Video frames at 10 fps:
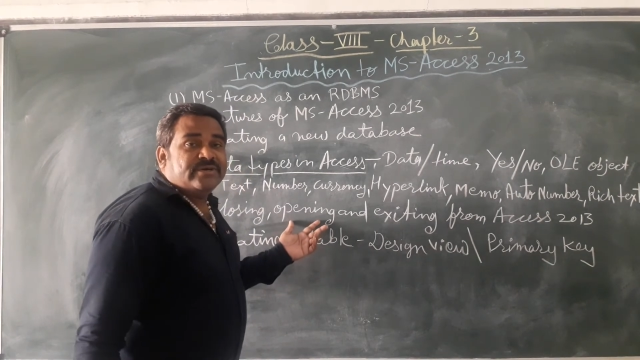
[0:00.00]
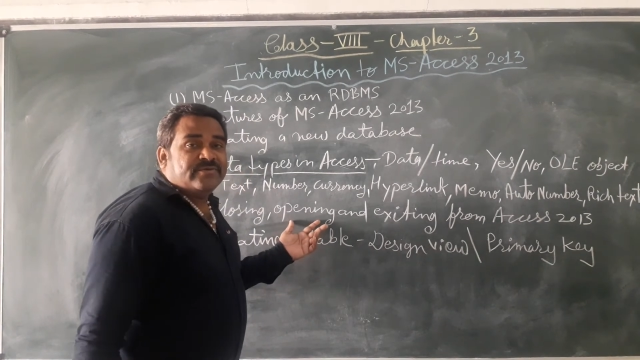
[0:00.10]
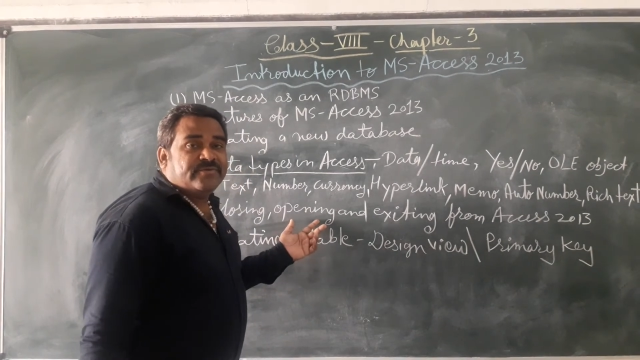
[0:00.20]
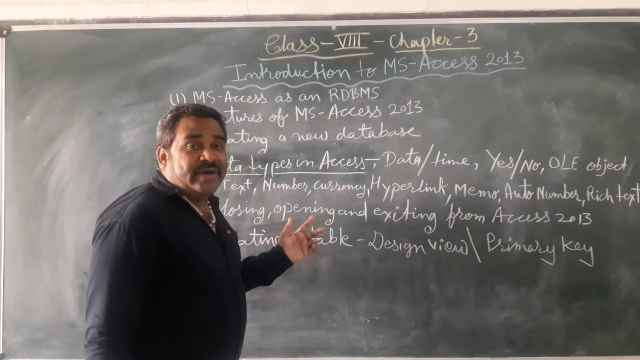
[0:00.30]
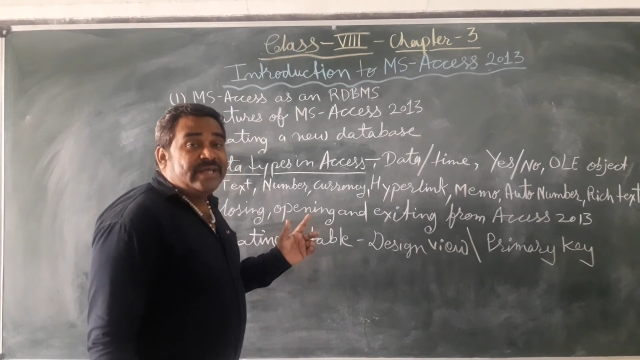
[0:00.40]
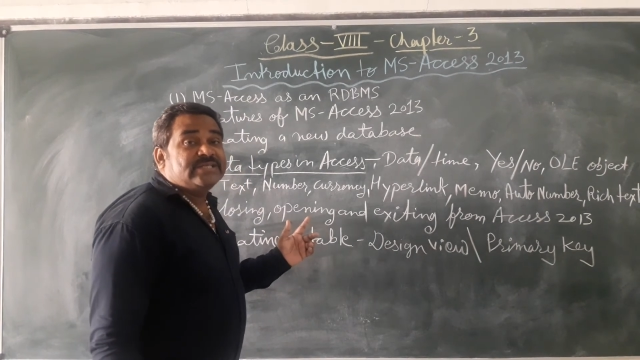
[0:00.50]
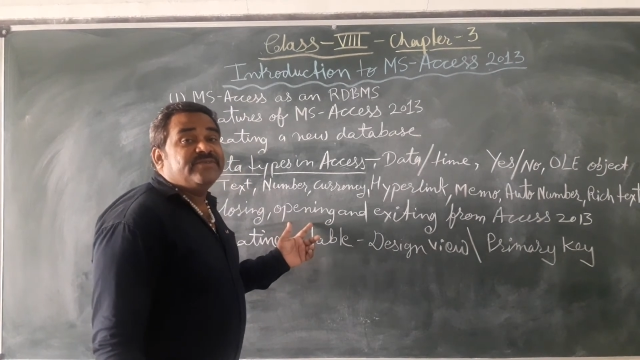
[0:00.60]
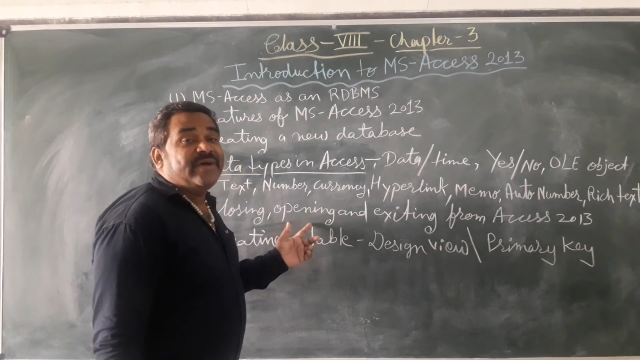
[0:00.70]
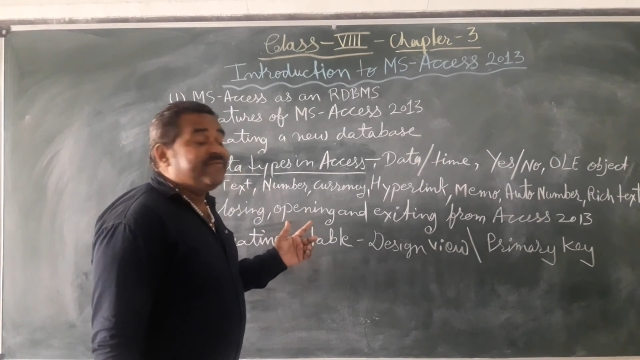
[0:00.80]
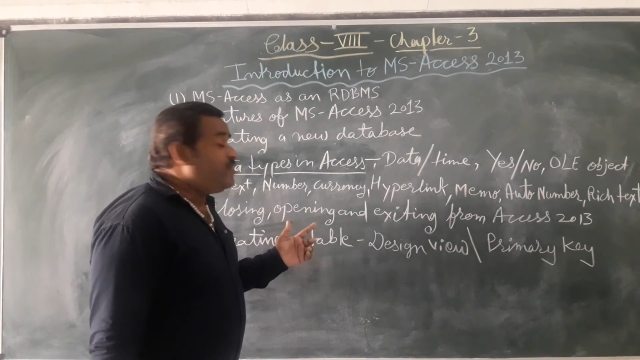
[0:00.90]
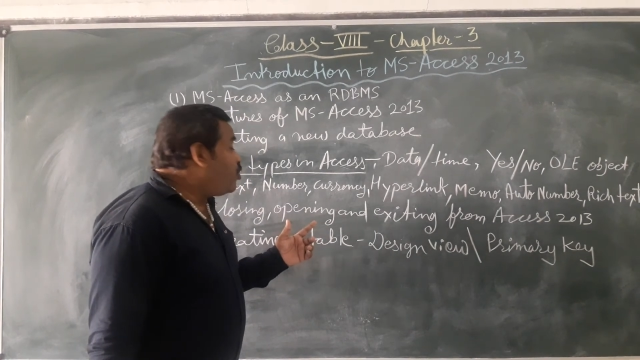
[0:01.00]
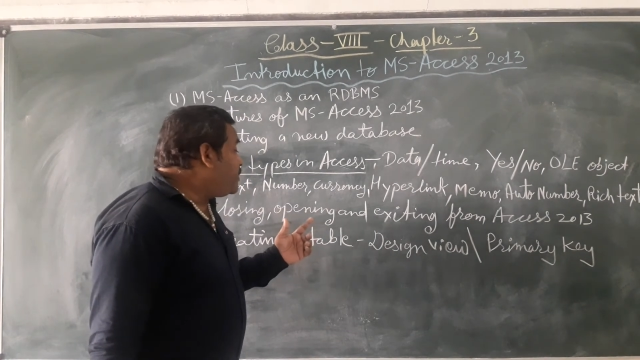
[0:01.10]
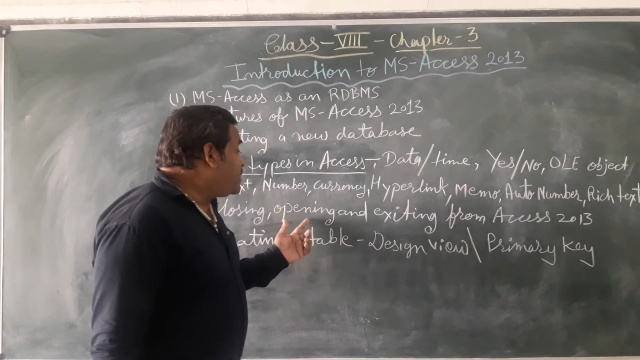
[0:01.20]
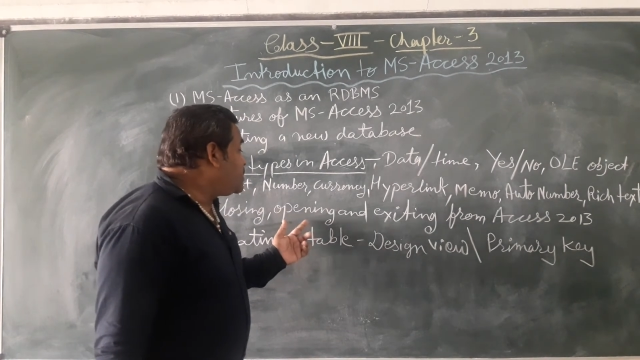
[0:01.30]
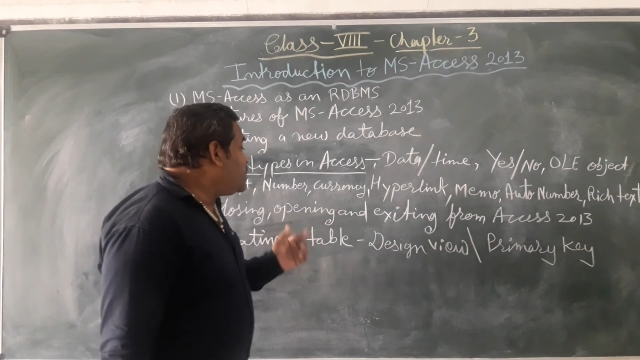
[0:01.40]
Very easy when
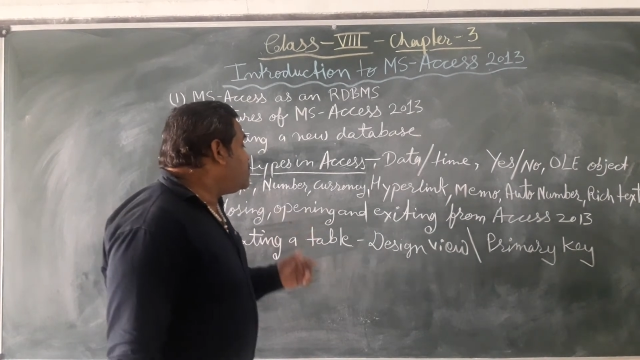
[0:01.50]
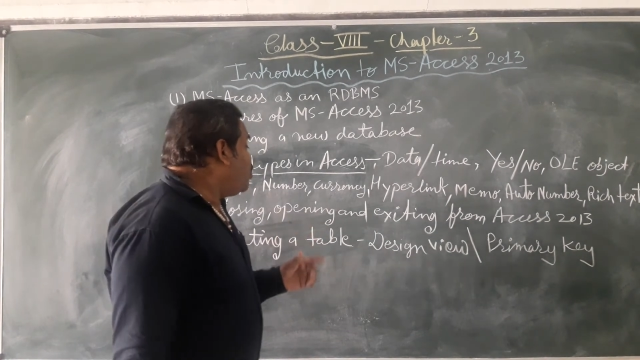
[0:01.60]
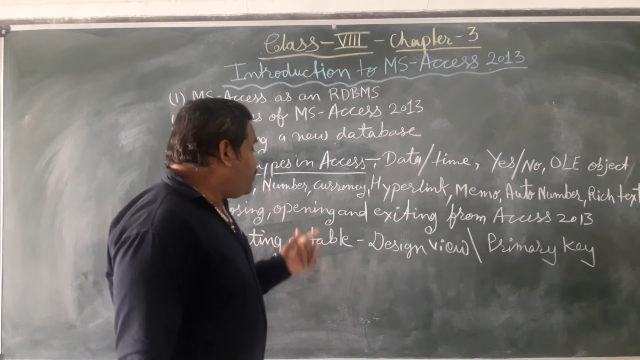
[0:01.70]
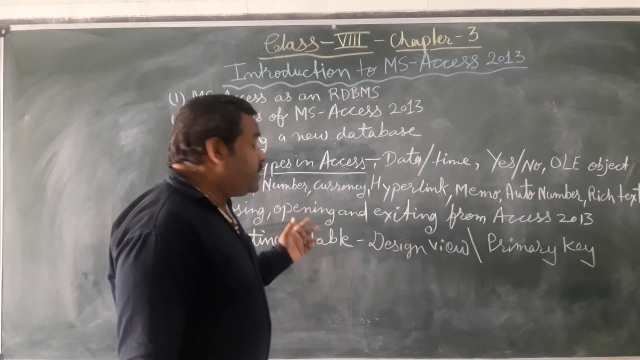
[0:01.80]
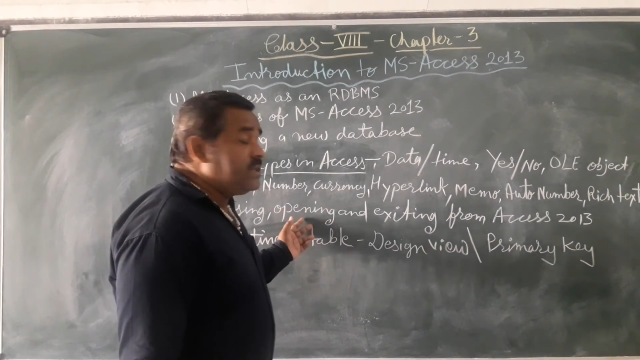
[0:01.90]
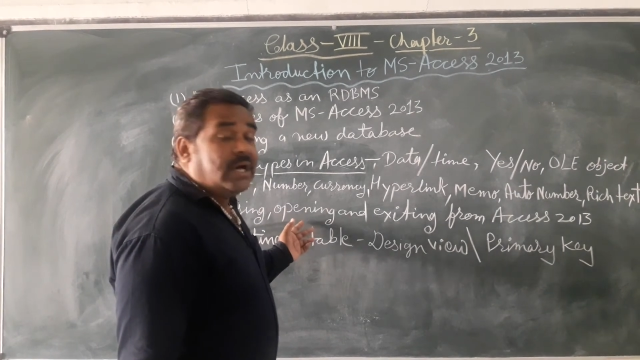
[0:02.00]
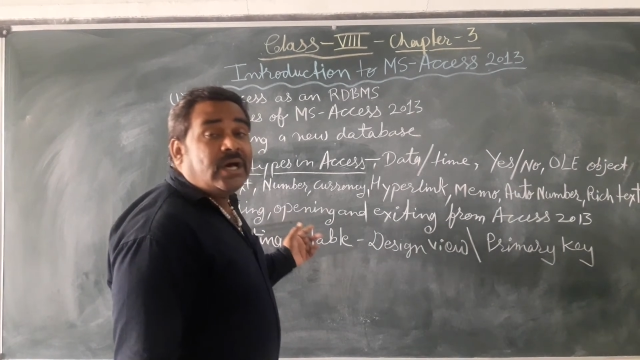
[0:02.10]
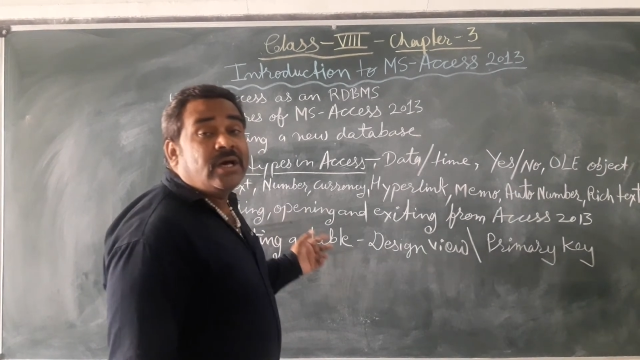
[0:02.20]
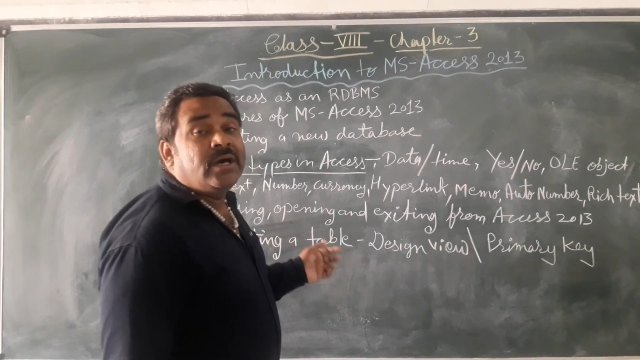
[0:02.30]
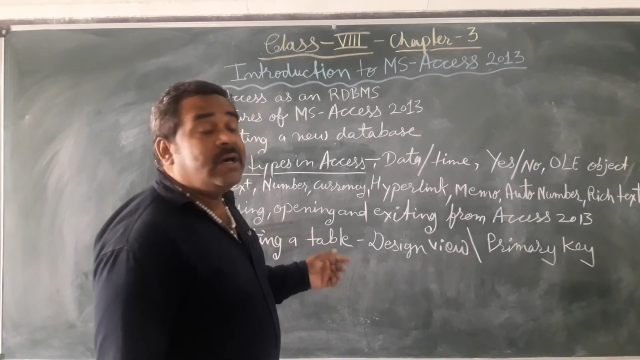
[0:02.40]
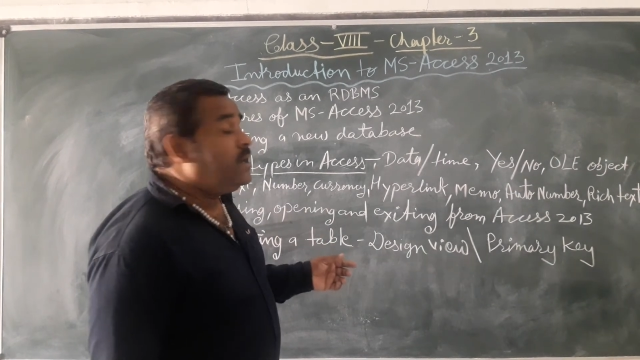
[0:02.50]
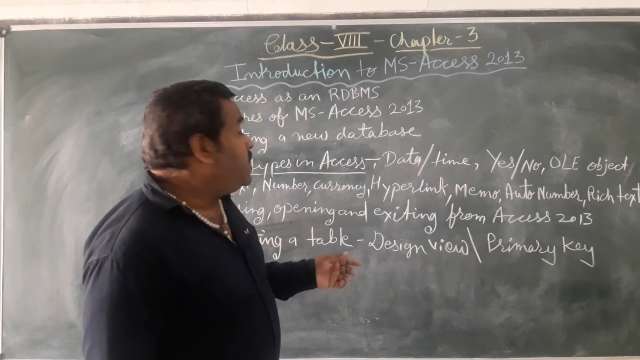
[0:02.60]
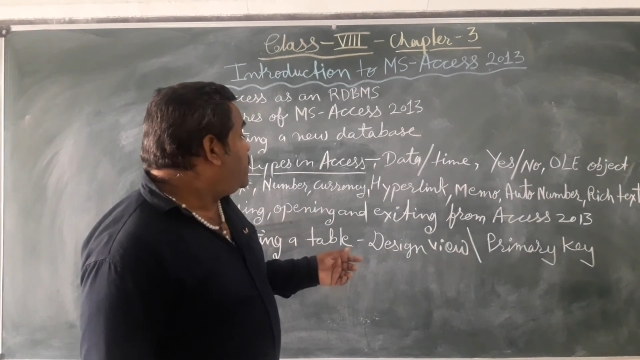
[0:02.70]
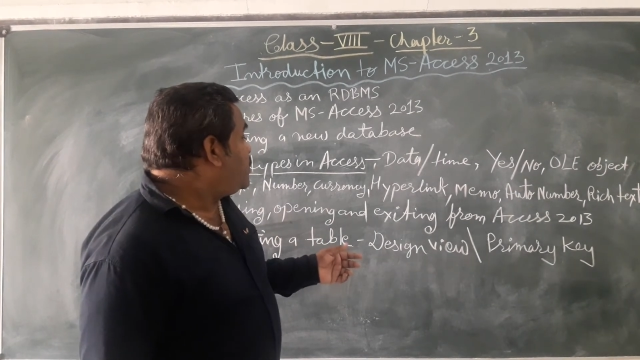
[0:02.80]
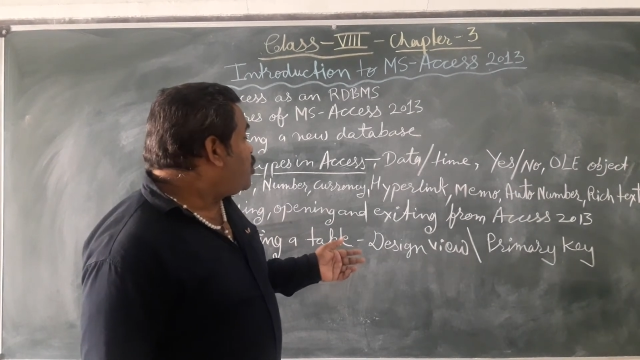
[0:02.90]
we open the
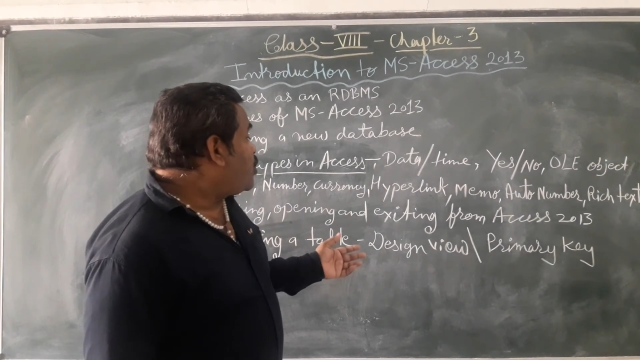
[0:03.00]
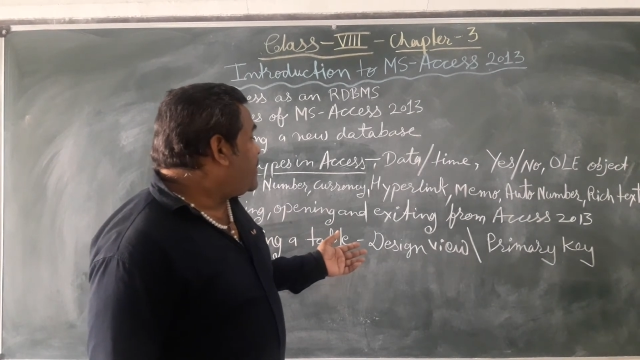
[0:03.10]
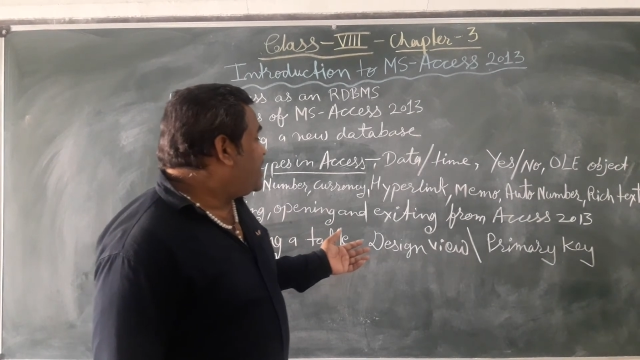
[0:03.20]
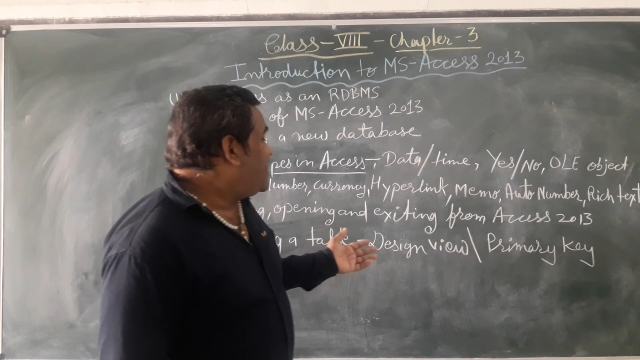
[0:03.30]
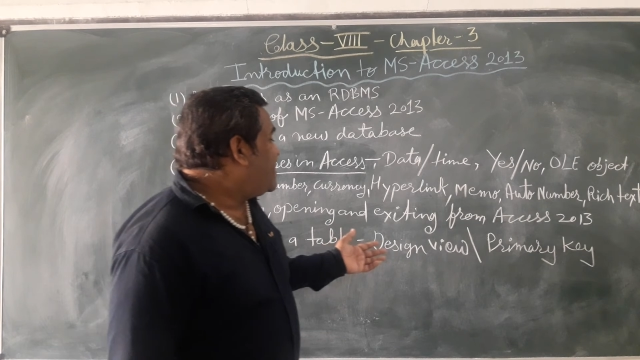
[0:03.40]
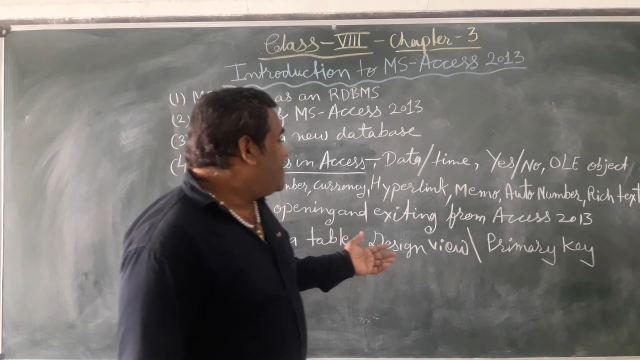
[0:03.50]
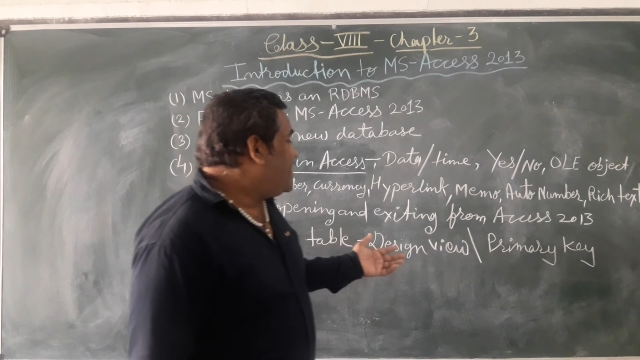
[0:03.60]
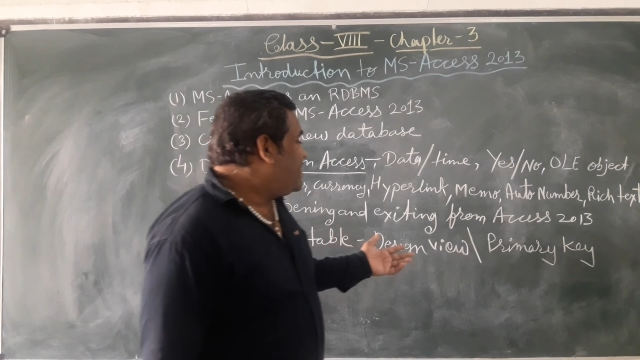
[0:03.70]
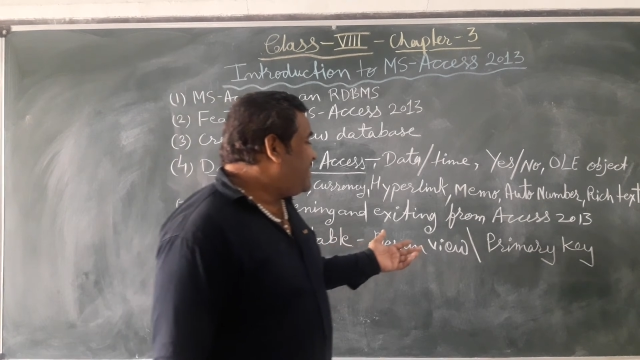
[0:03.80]
document.